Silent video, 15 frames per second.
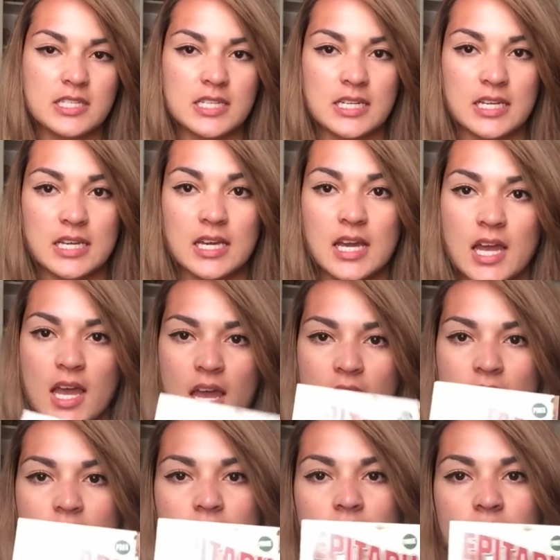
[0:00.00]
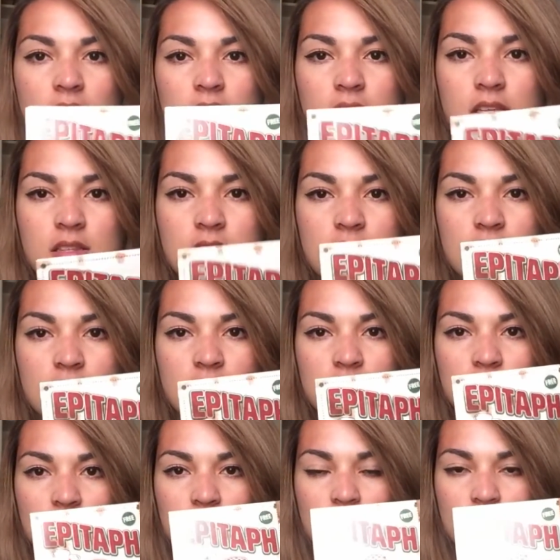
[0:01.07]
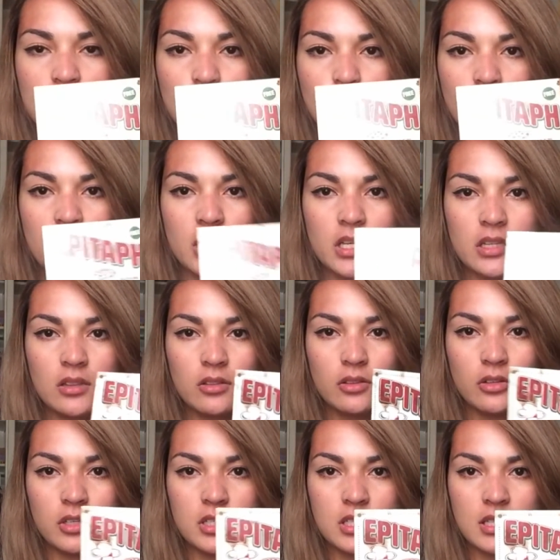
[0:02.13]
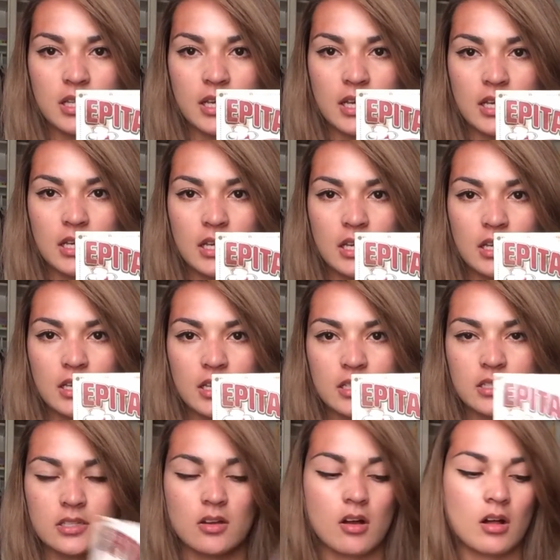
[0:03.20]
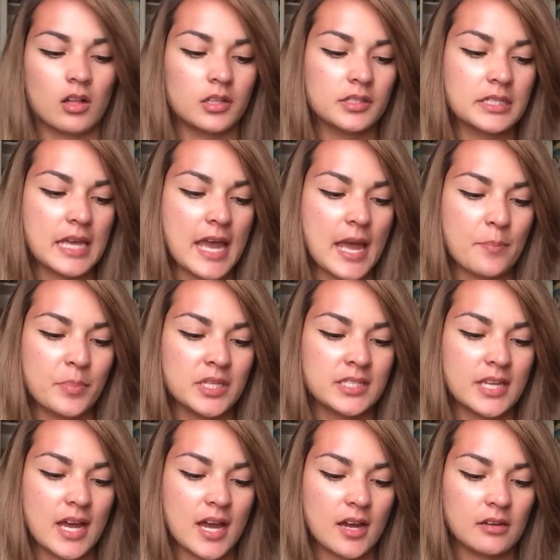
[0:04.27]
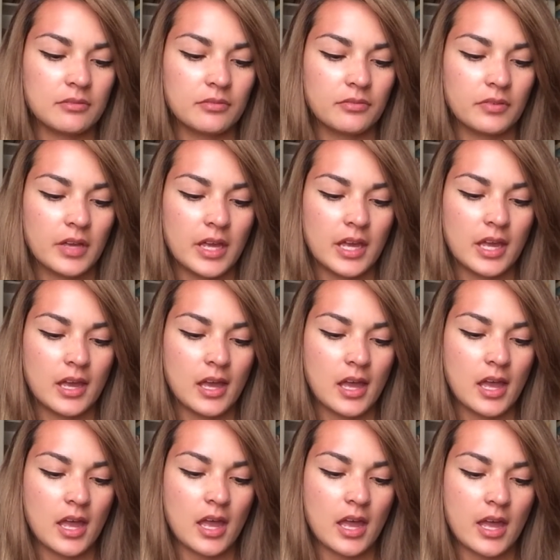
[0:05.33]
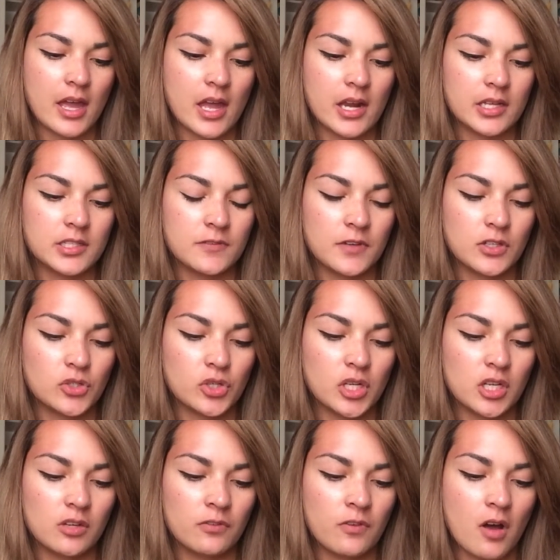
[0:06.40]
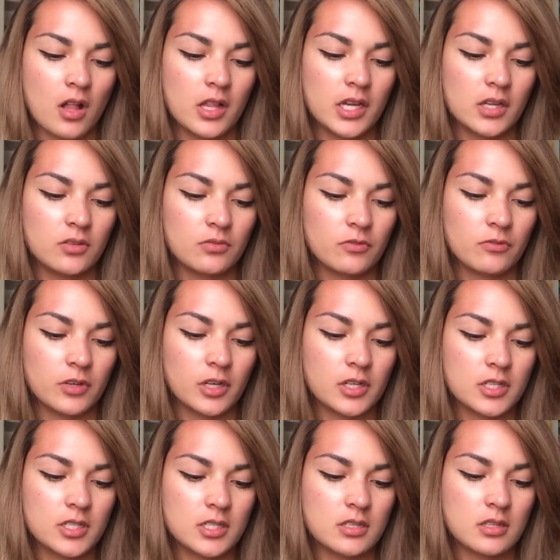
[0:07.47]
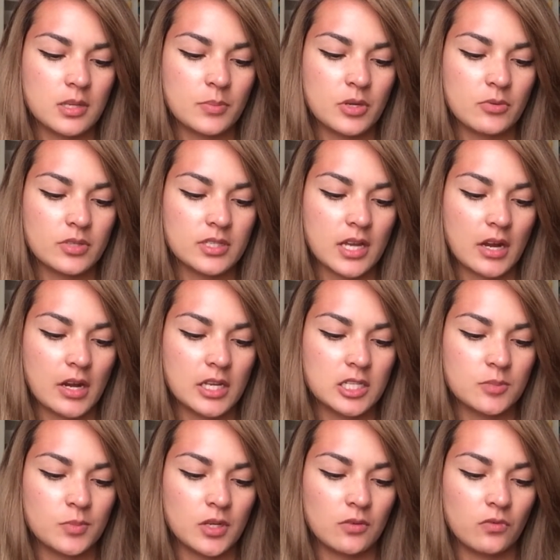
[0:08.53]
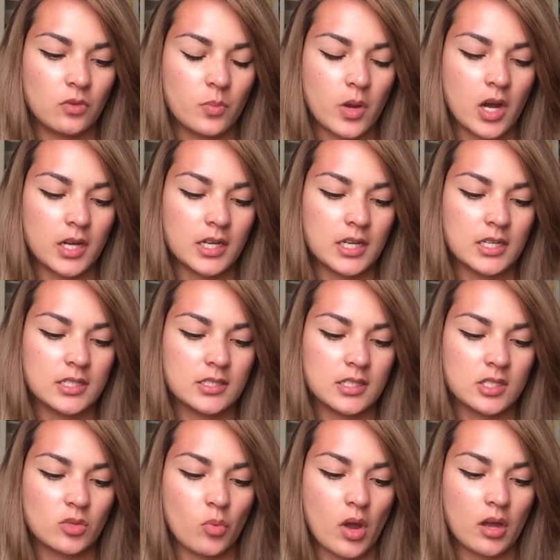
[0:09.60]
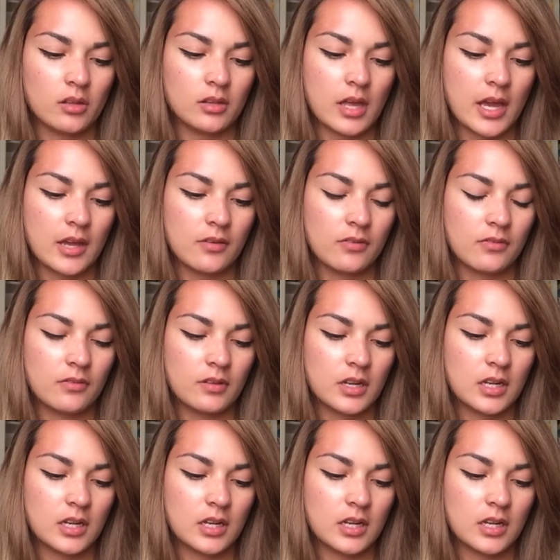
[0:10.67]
CD, and this is what it looks like. It's called Epitaph, and it's featuring Falling in Reverse, Sleeping with Sirens, Beautiful Bodies, This Wildlife,